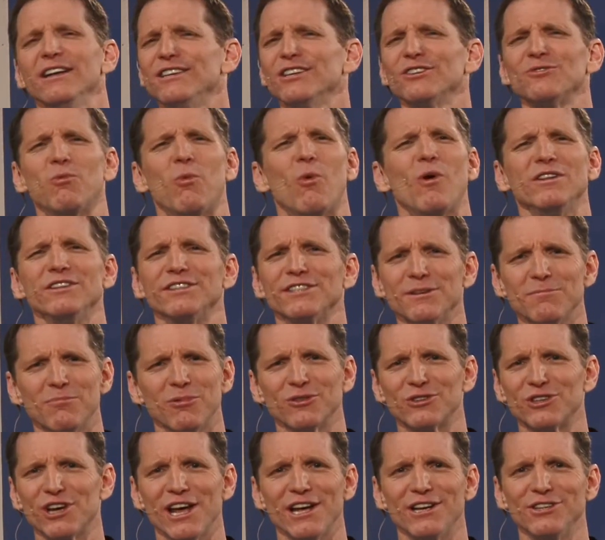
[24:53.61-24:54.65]
Just one
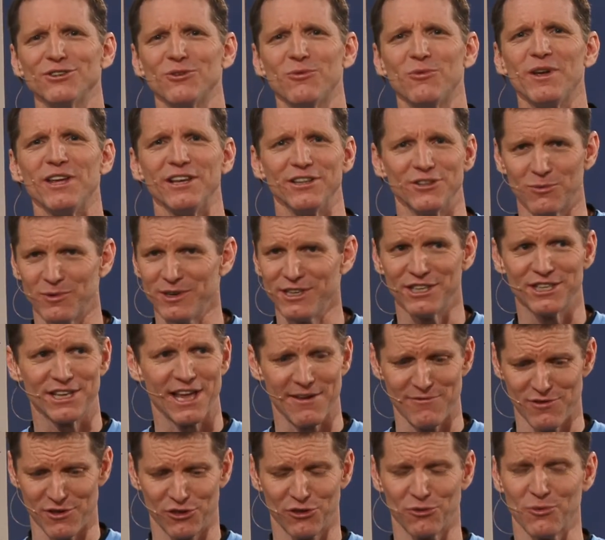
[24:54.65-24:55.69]
simple change a week. So we just gave you